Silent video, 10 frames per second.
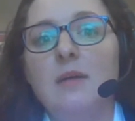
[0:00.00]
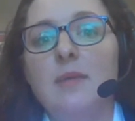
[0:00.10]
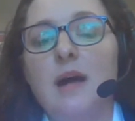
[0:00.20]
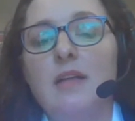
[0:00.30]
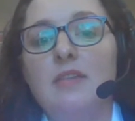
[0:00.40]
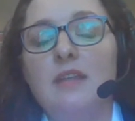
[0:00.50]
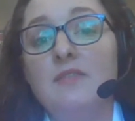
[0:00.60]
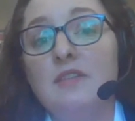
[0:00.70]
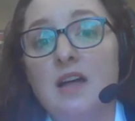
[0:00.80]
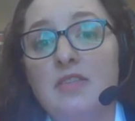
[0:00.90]
on
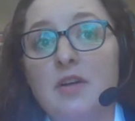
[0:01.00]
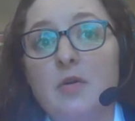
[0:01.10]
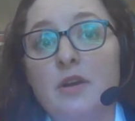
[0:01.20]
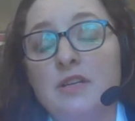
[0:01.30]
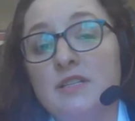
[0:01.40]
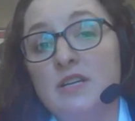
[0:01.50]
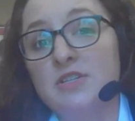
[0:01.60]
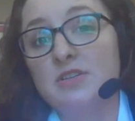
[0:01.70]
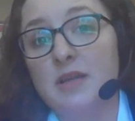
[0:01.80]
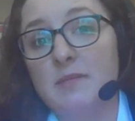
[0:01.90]
their
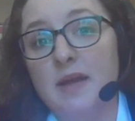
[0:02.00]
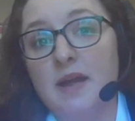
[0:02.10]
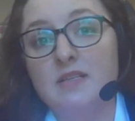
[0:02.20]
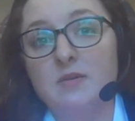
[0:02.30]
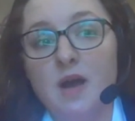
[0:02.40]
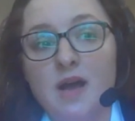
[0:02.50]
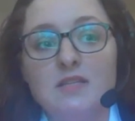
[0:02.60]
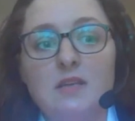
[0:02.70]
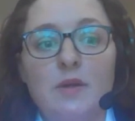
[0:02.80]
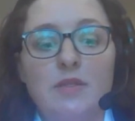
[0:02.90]
organizational impact to
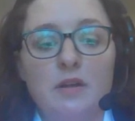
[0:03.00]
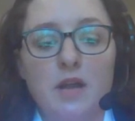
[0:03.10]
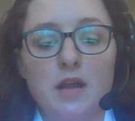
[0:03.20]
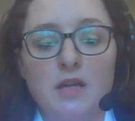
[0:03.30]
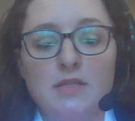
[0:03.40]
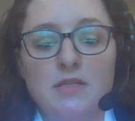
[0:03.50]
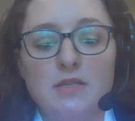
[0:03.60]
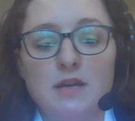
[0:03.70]
us, on whether or not